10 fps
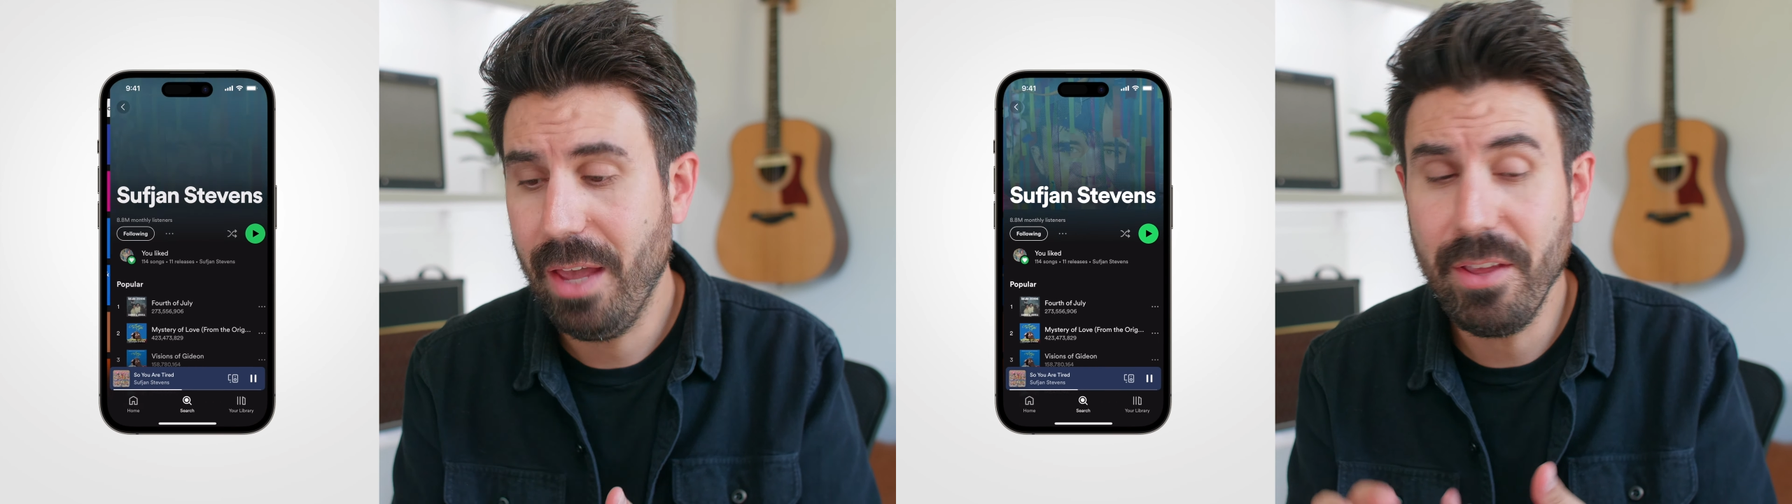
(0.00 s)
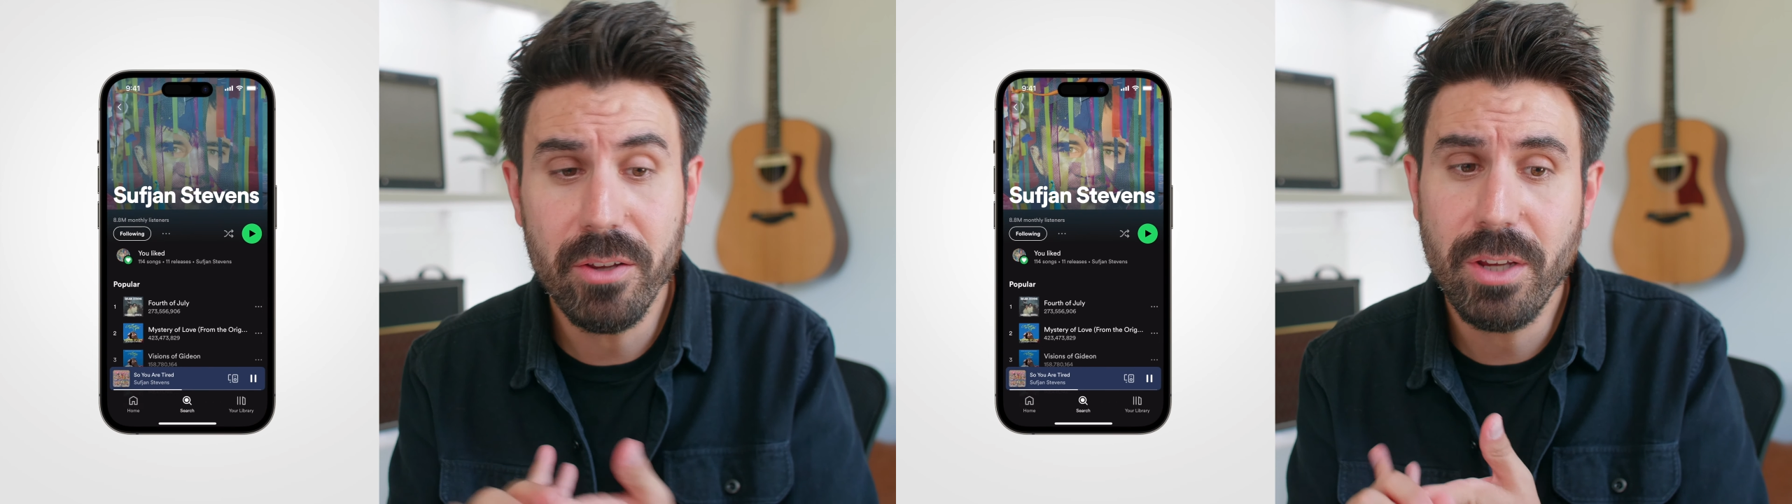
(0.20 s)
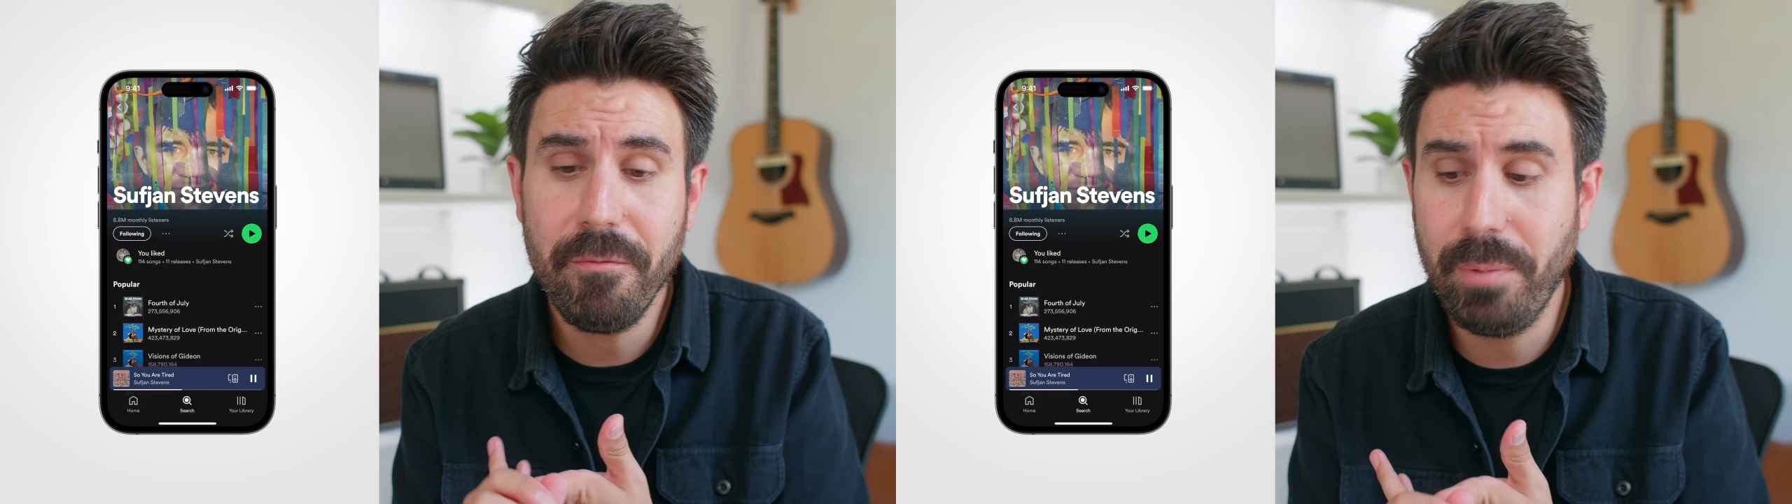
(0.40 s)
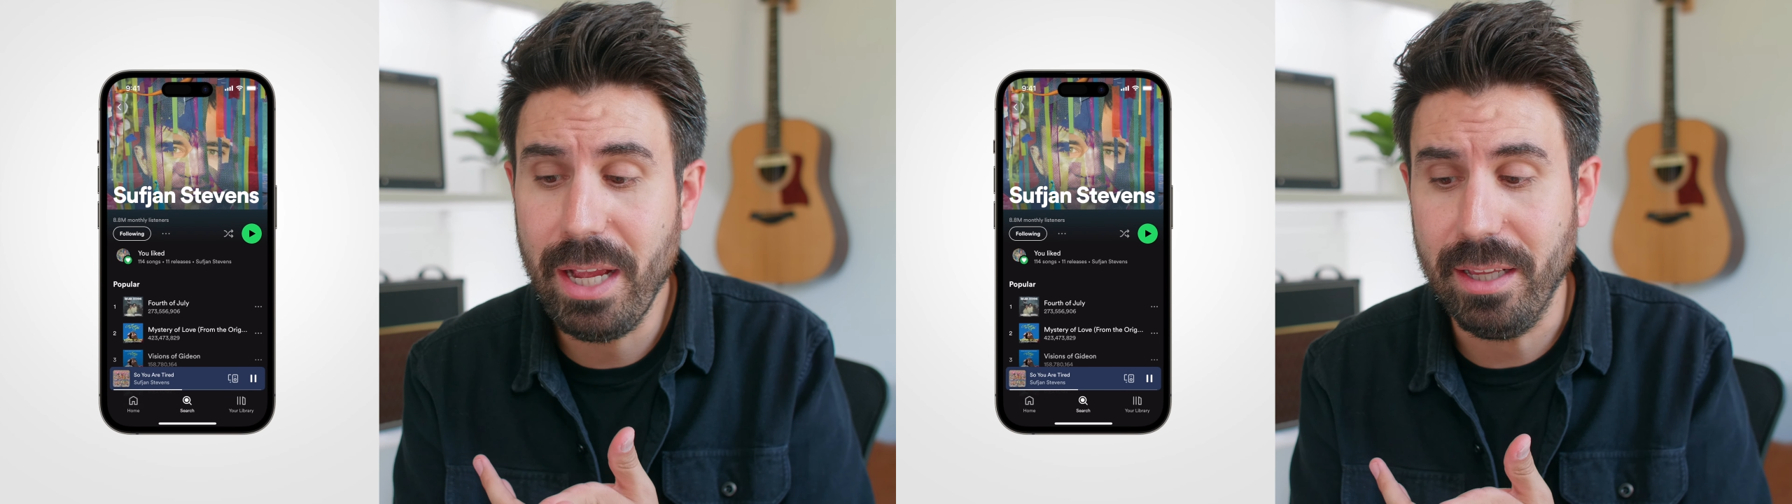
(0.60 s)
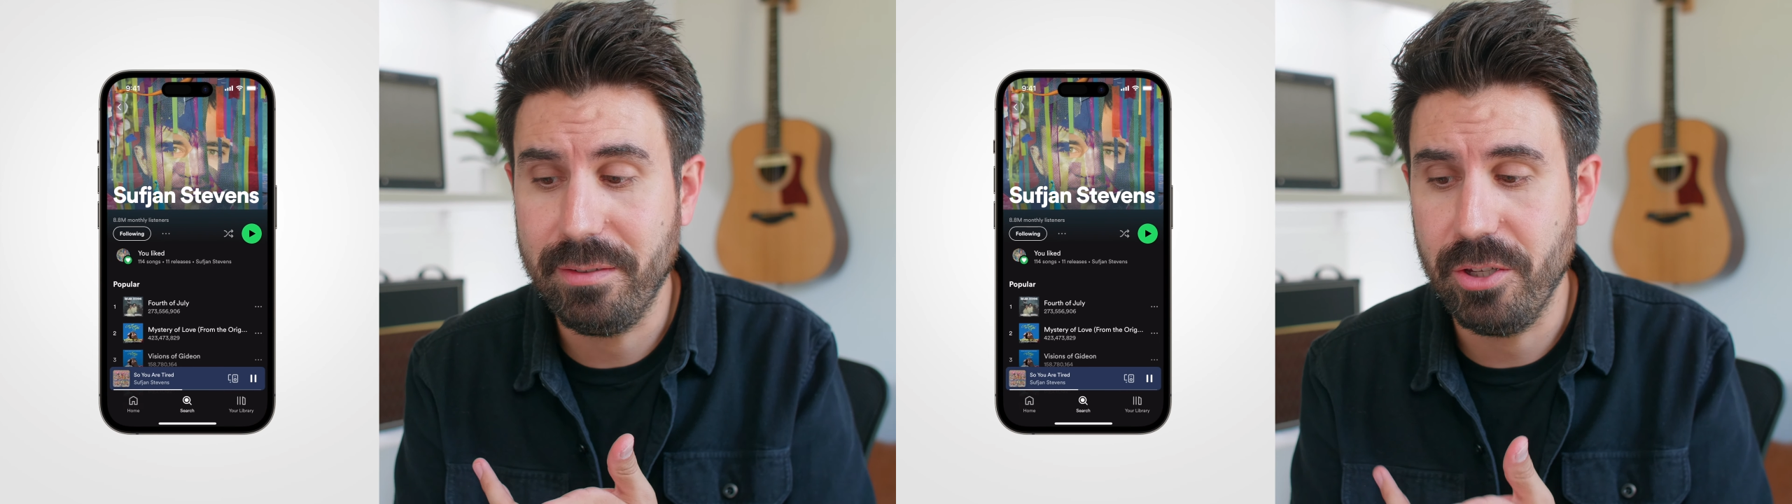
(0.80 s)
And they also have
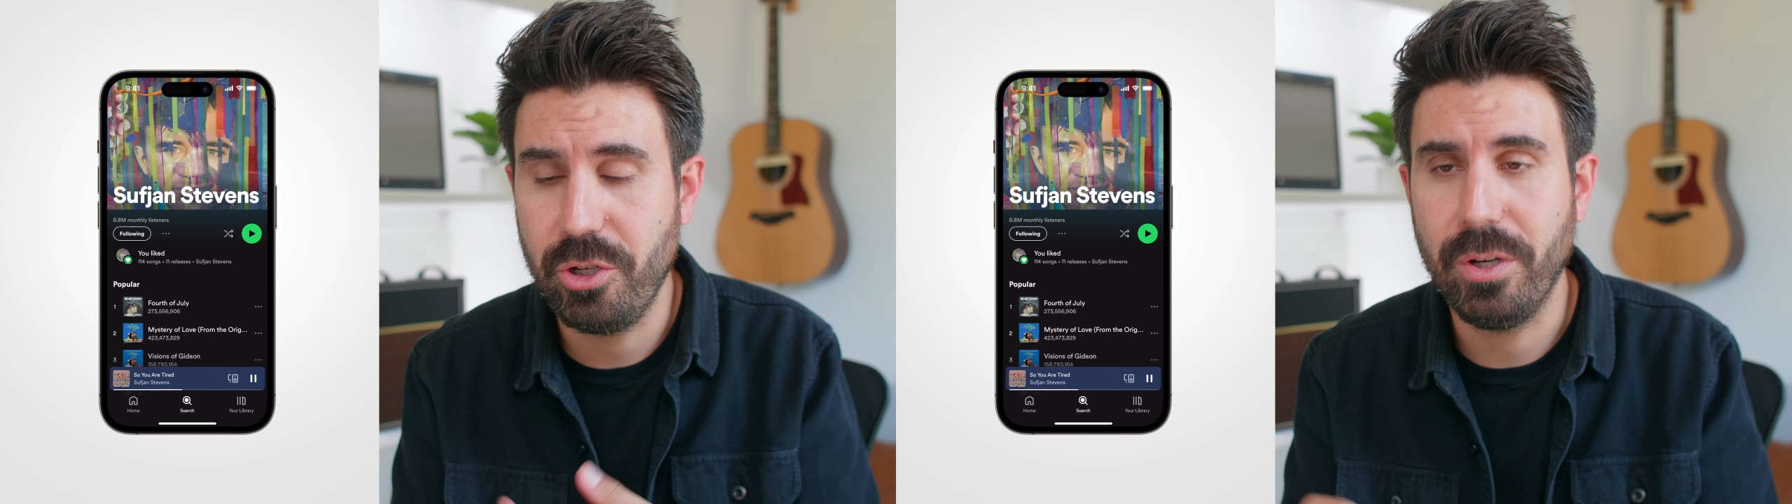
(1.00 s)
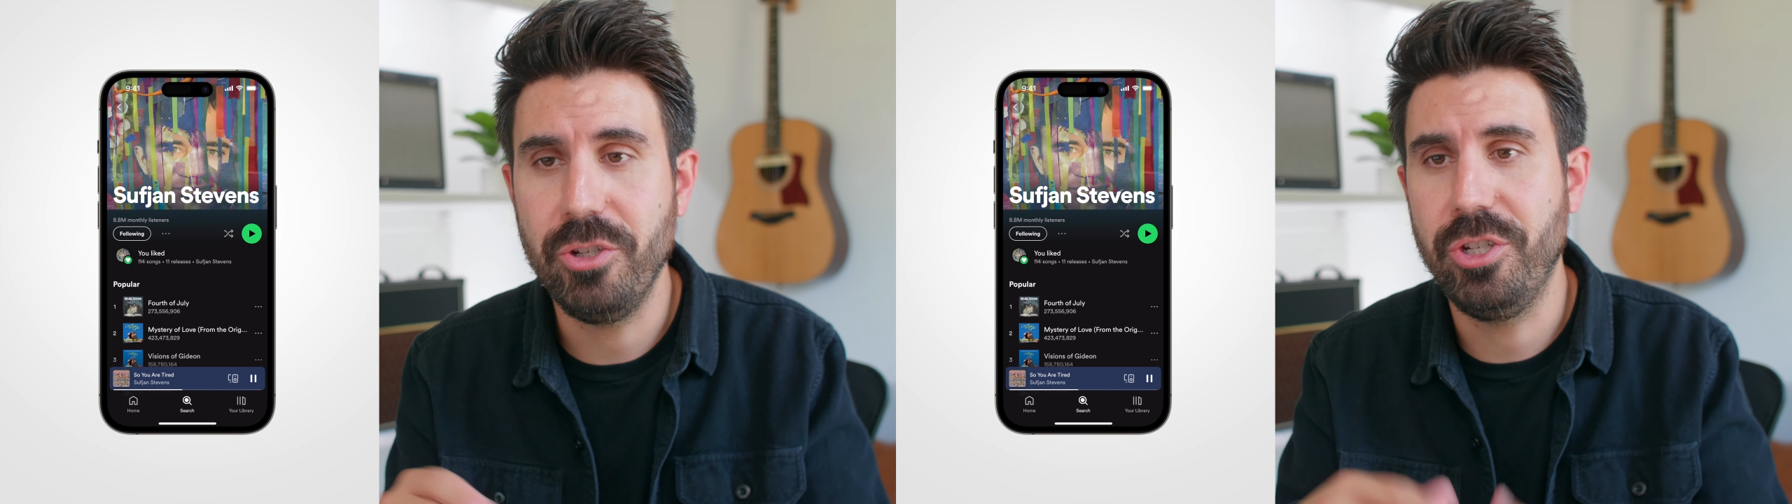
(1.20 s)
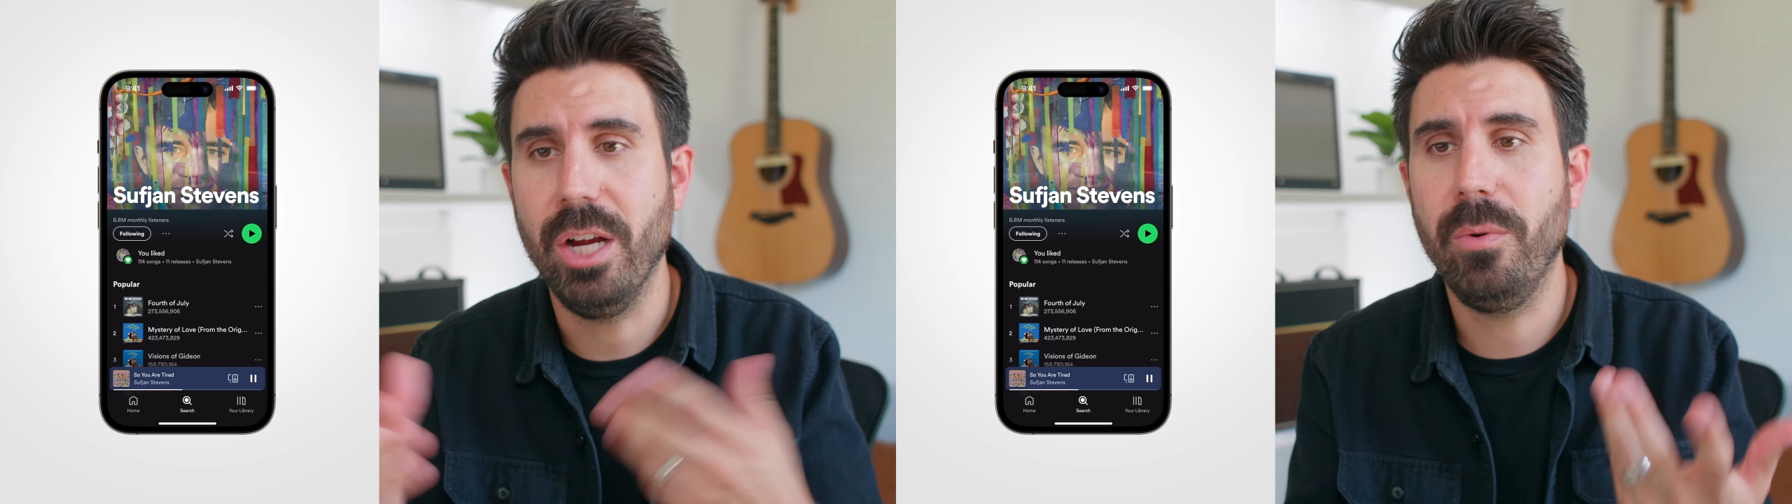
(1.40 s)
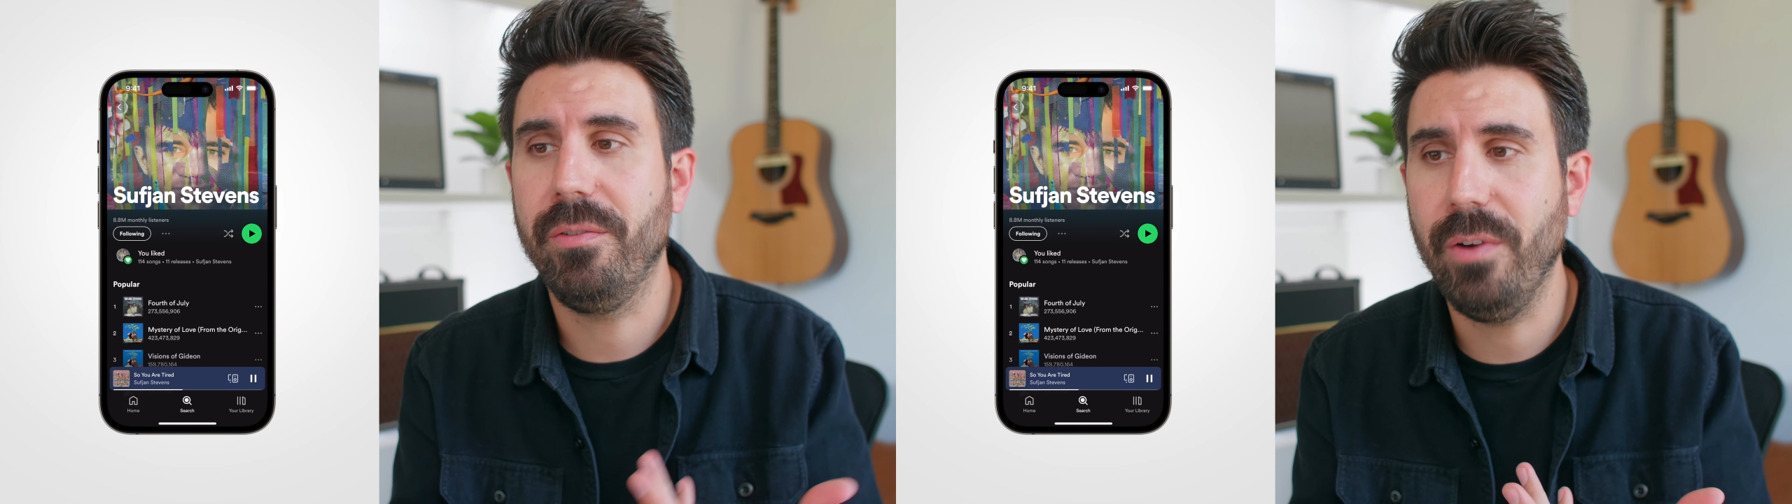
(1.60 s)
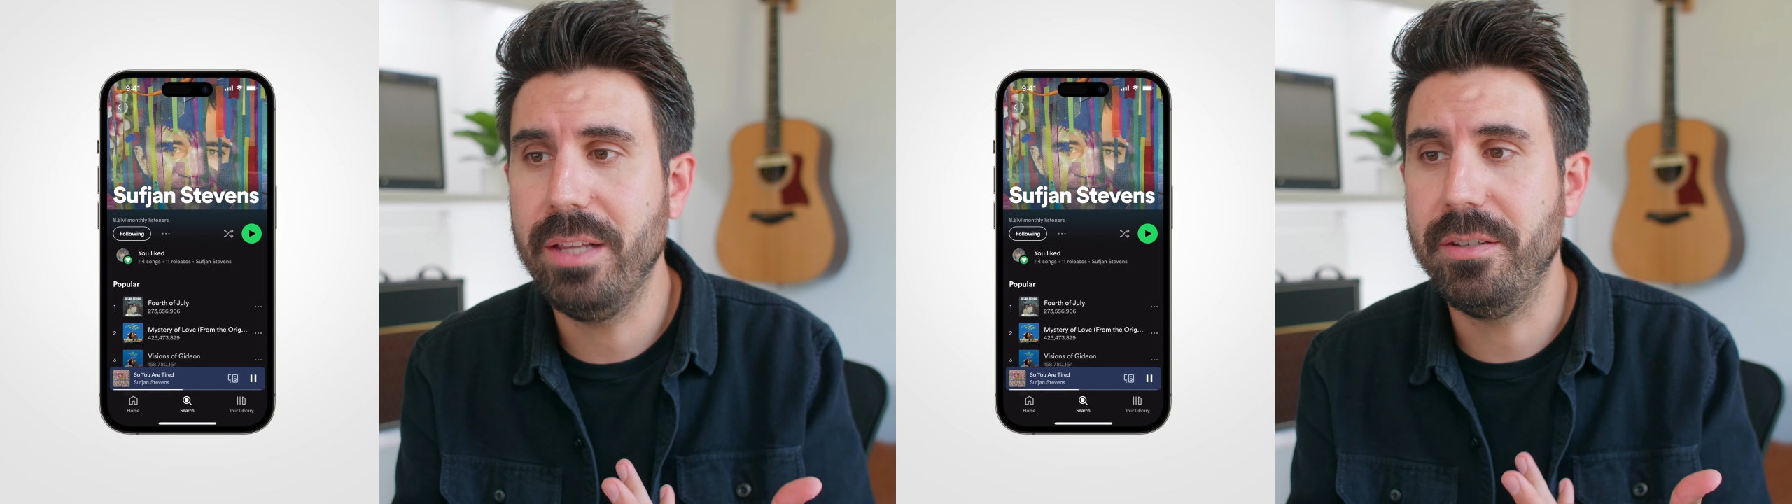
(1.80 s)
playlists that you can share with
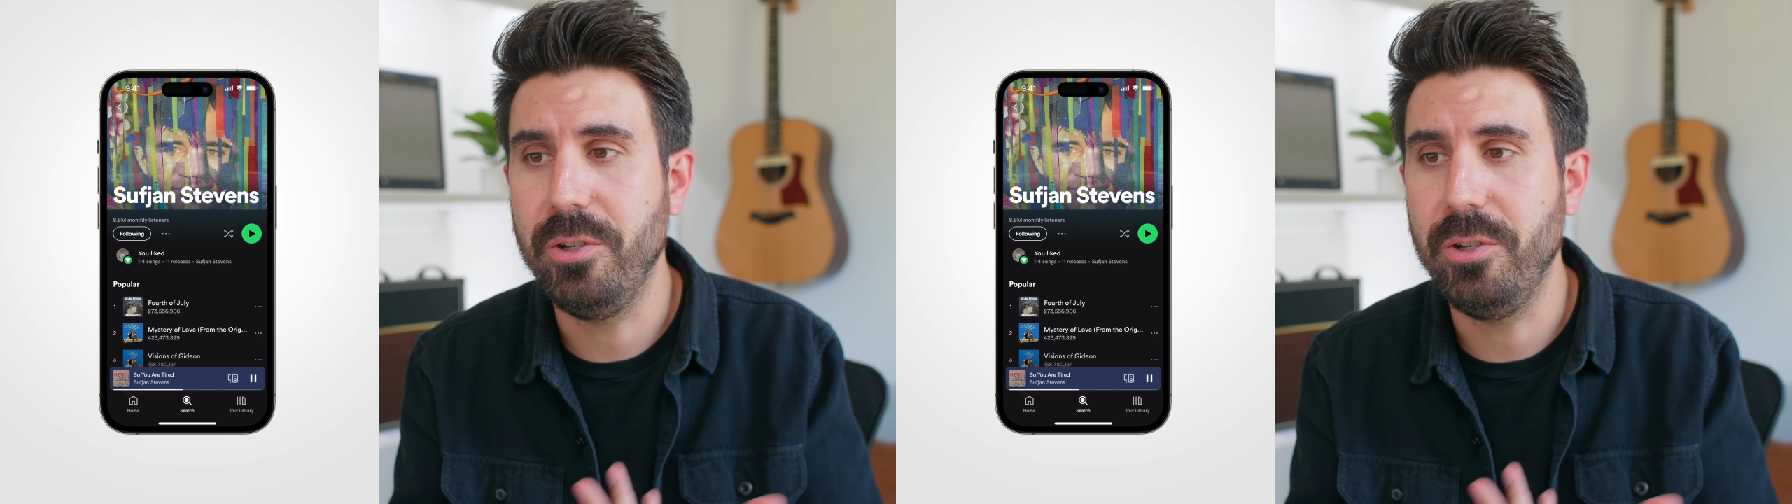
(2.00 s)
friends